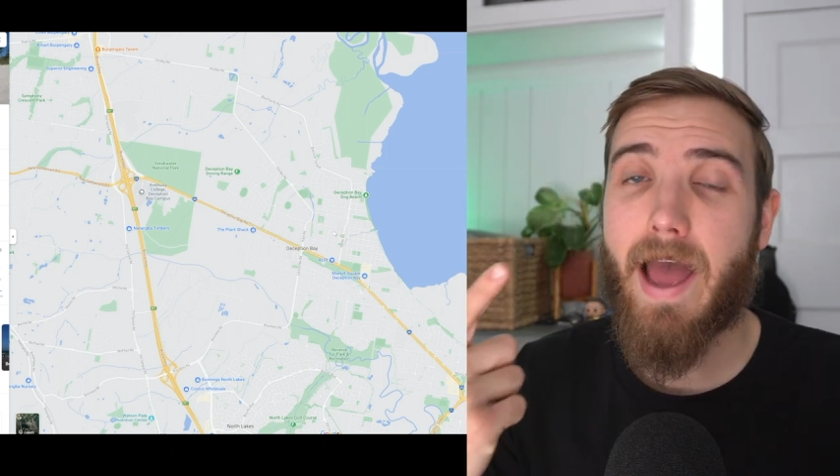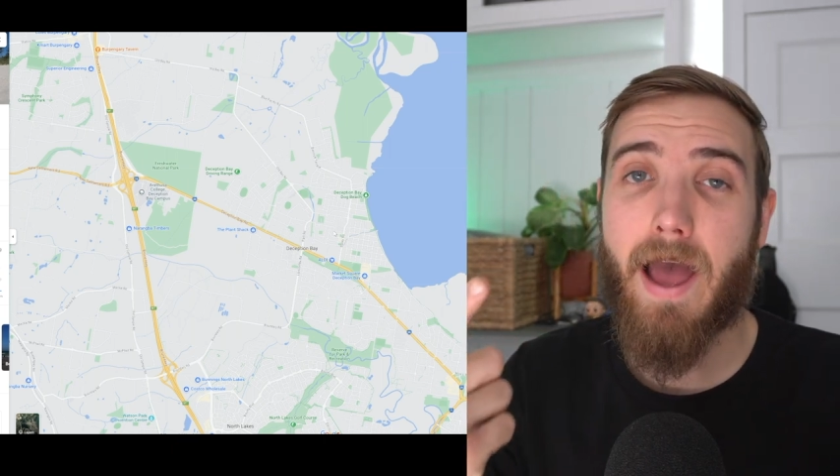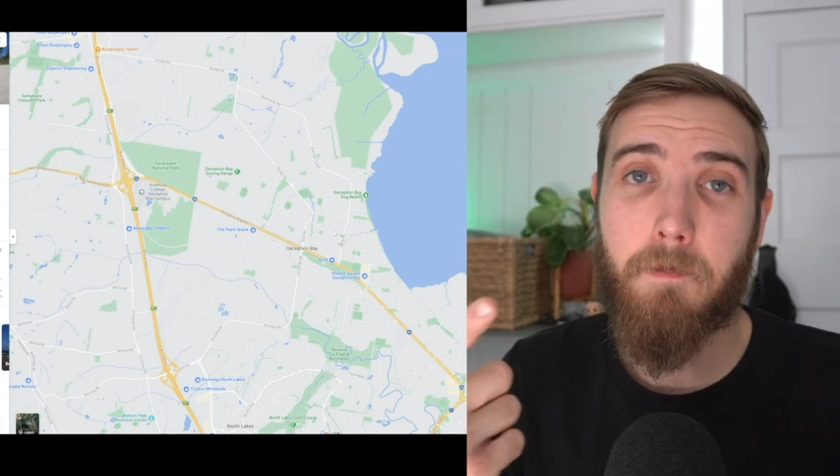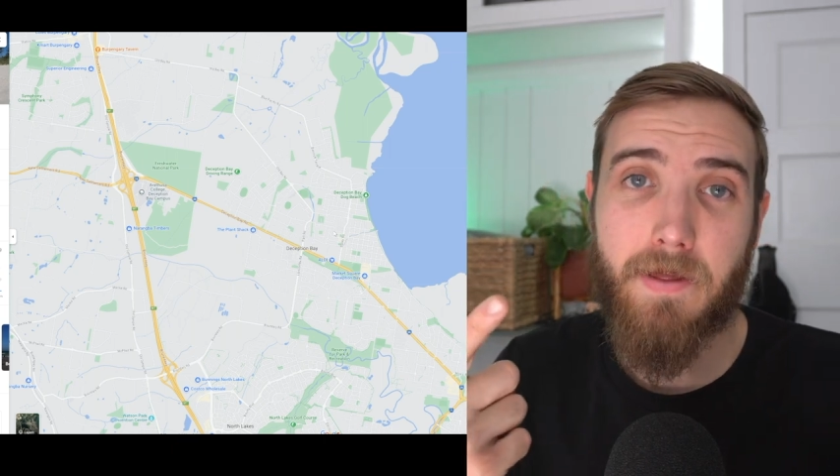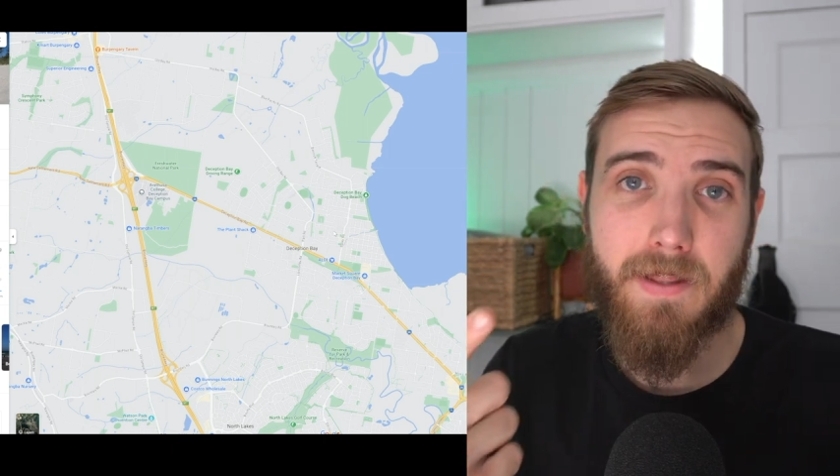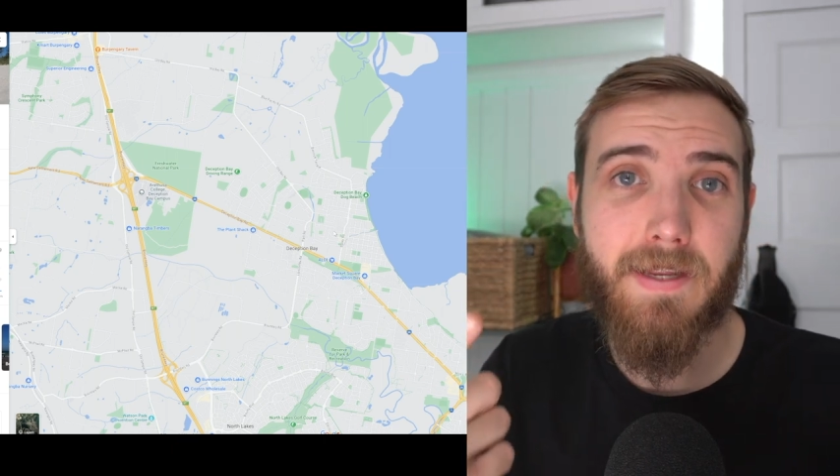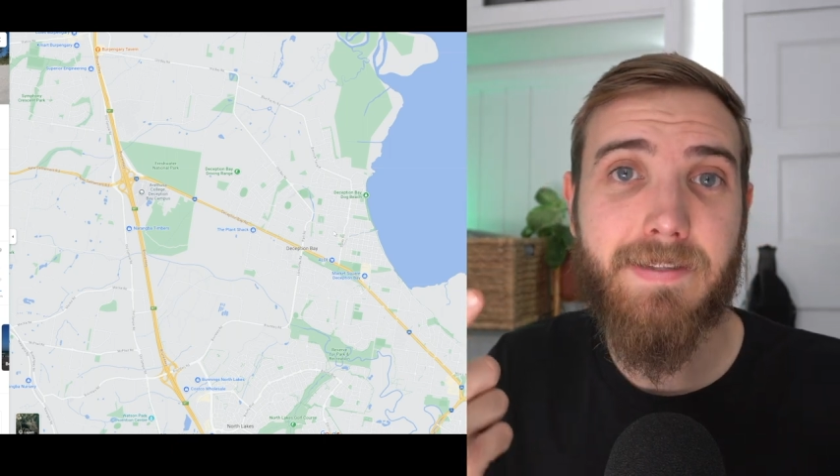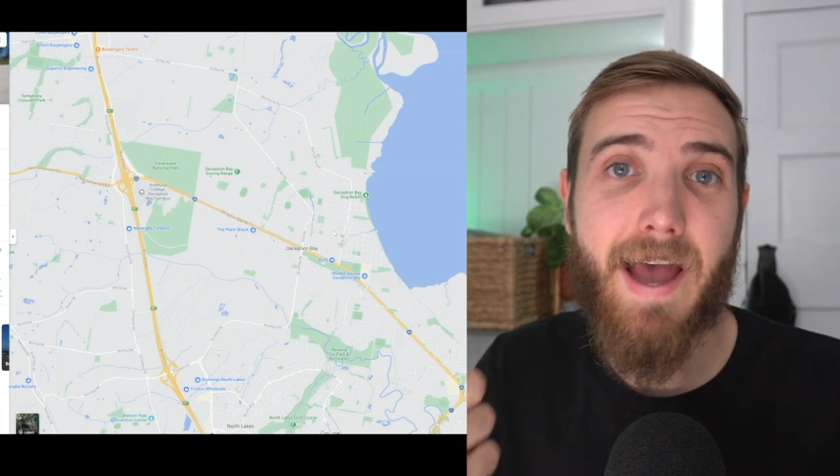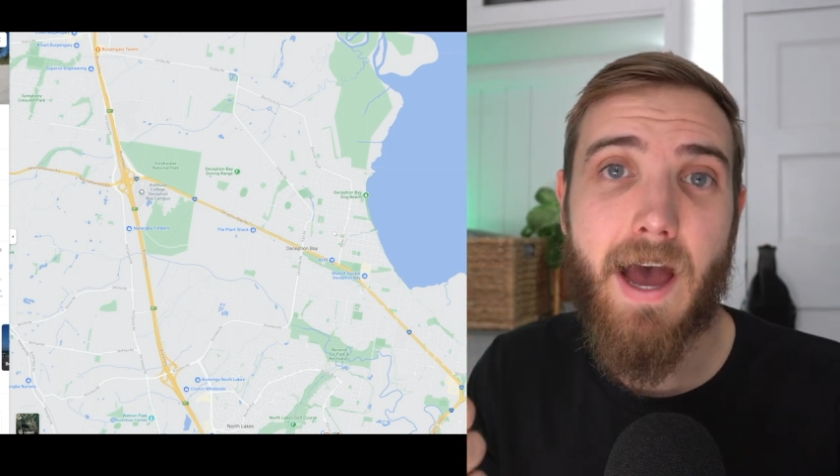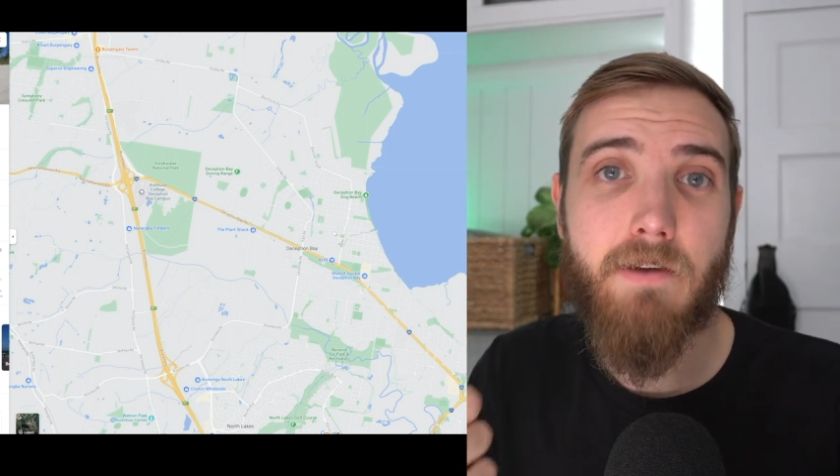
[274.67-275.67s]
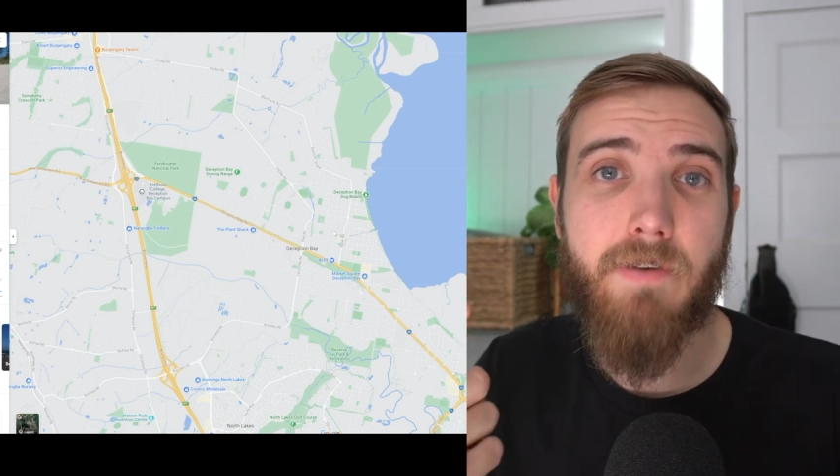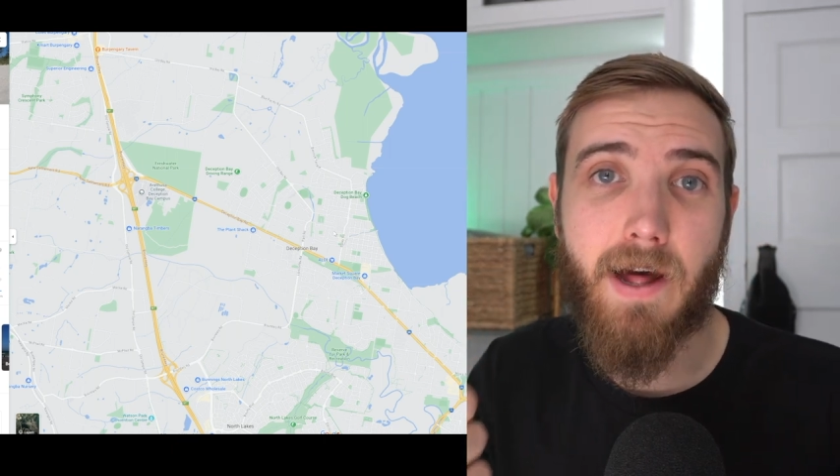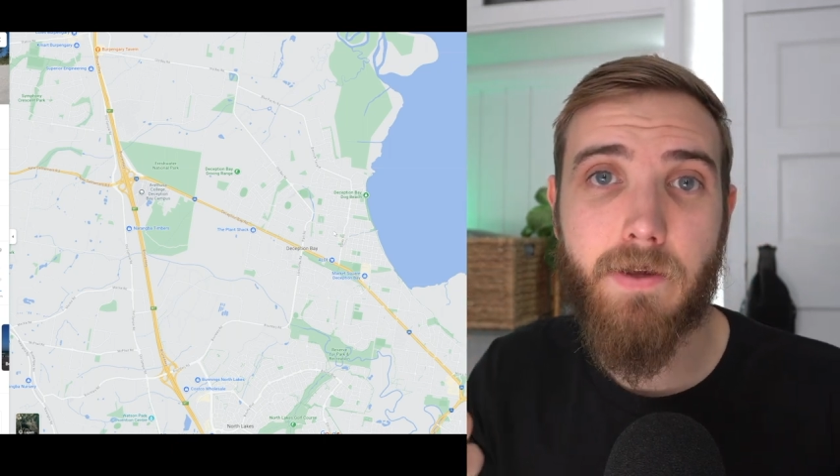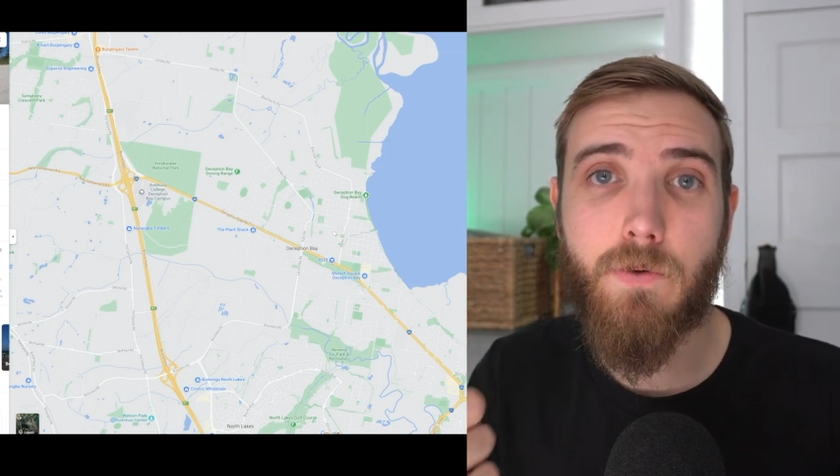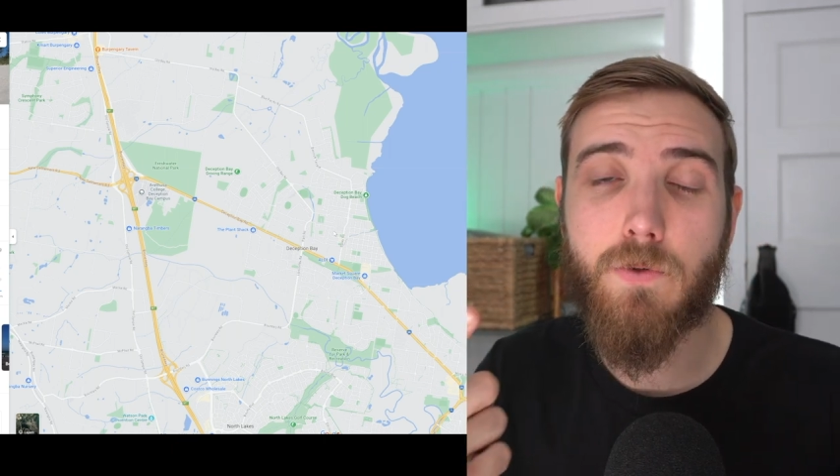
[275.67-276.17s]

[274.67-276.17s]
ability to add value